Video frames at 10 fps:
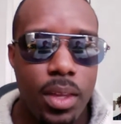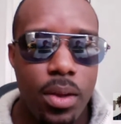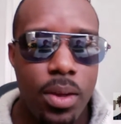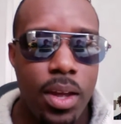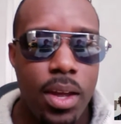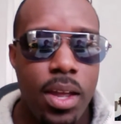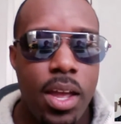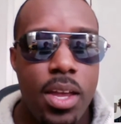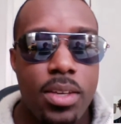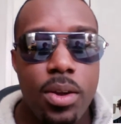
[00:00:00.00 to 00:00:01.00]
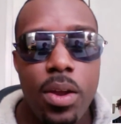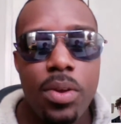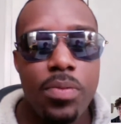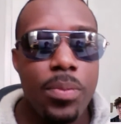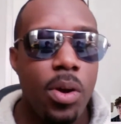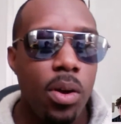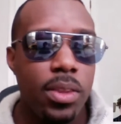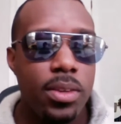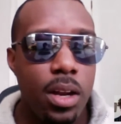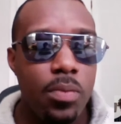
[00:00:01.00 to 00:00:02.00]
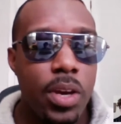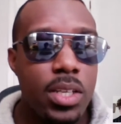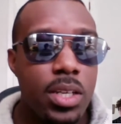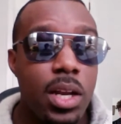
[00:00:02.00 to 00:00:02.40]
Okay, mm-hmm. so even if I'm calling this nonfiction,